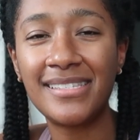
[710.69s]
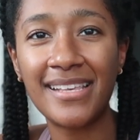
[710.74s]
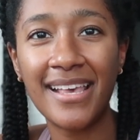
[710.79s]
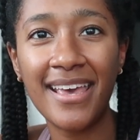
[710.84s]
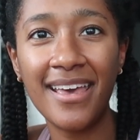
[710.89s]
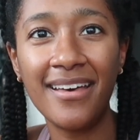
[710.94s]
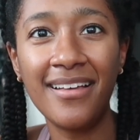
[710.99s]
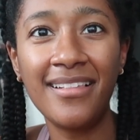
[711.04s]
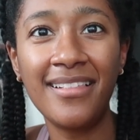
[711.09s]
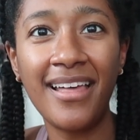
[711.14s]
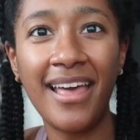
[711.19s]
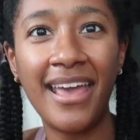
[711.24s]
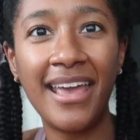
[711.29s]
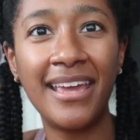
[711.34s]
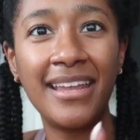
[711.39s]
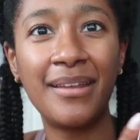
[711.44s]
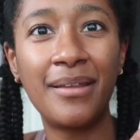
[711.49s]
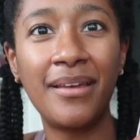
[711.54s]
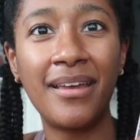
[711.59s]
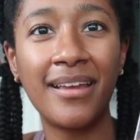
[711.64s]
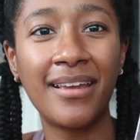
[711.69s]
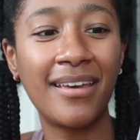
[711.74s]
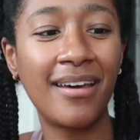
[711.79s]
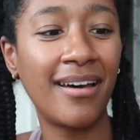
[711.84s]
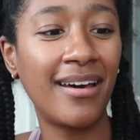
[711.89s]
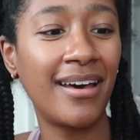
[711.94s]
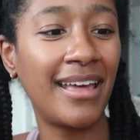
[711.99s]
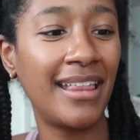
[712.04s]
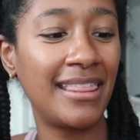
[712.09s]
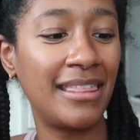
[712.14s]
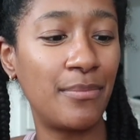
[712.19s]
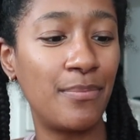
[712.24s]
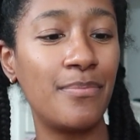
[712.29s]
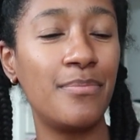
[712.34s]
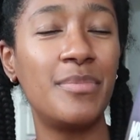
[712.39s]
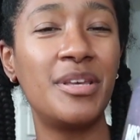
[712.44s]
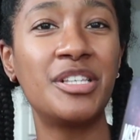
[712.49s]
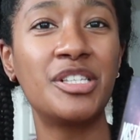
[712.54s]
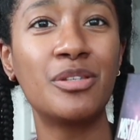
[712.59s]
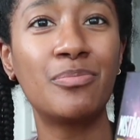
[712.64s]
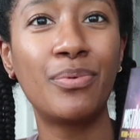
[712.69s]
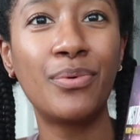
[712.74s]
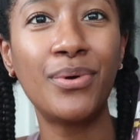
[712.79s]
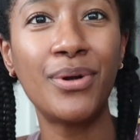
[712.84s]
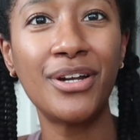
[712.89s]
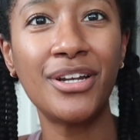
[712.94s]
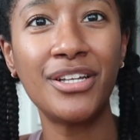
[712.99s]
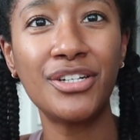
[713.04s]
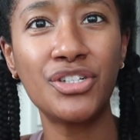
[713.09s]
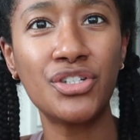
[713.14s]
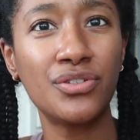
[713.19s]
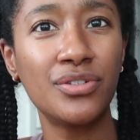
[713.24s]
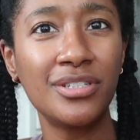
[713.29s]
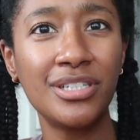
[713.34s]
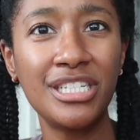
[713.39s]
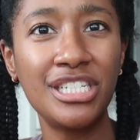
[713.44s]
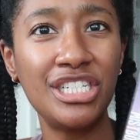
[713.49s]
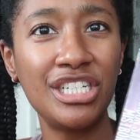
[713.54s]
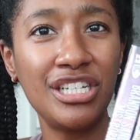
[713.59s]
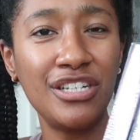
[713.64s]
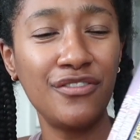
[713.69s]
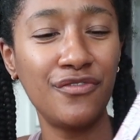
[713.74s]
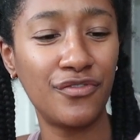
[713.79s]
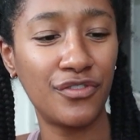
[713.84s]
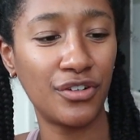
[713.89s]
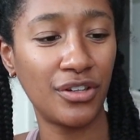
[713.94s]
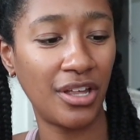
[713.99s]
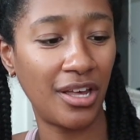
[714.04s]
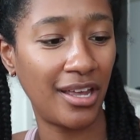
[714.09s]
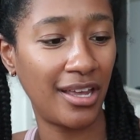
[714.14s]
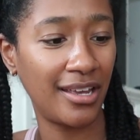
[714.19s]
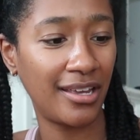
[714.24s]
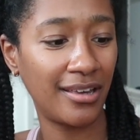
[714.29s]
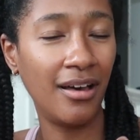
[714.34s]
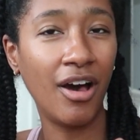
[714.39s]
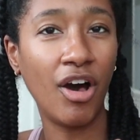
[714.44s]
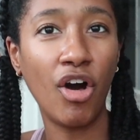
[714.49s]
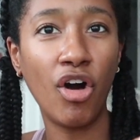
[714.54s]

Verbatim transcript: sale and got the Mistborn trilogy for like